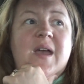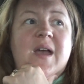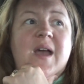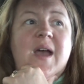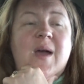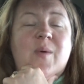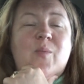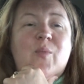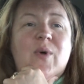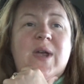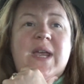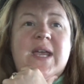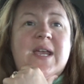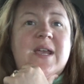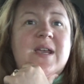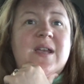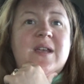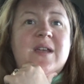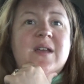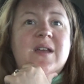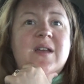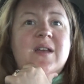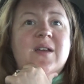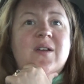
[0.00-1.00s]

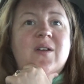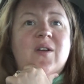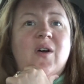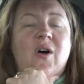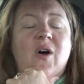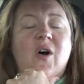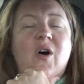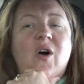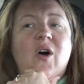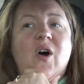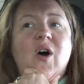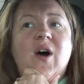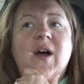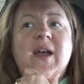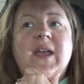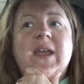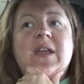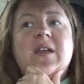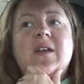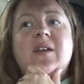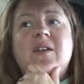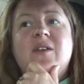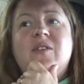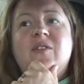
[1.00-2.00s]

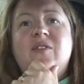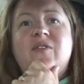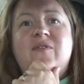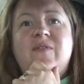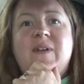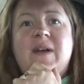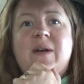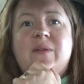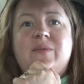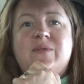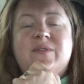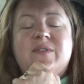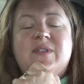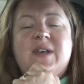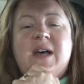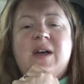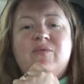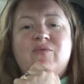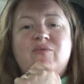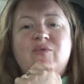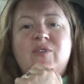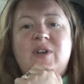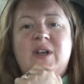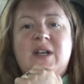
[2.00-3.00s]
I found that
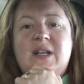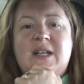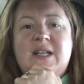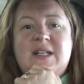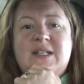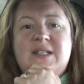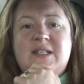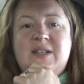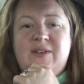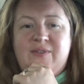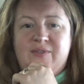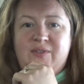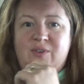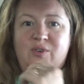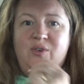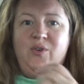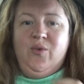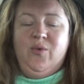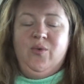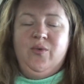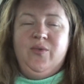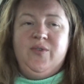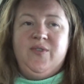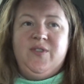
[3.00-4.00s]
really
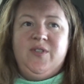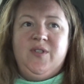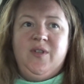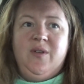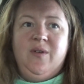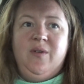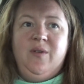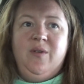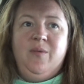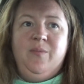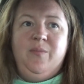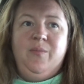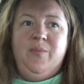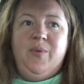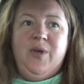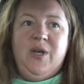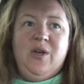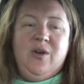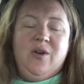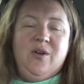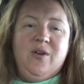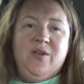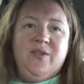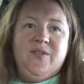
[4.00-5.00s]
difficult,
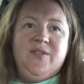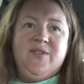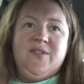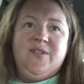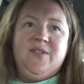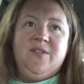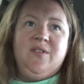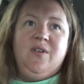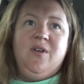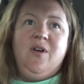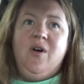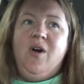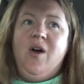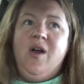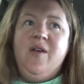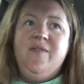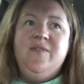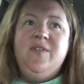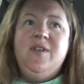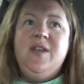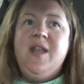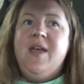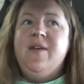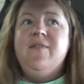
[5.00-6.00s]
because
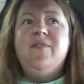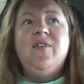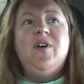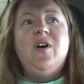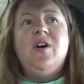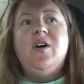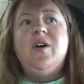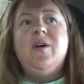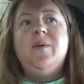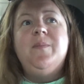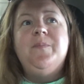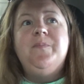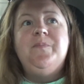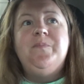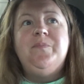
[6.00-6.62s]
I've never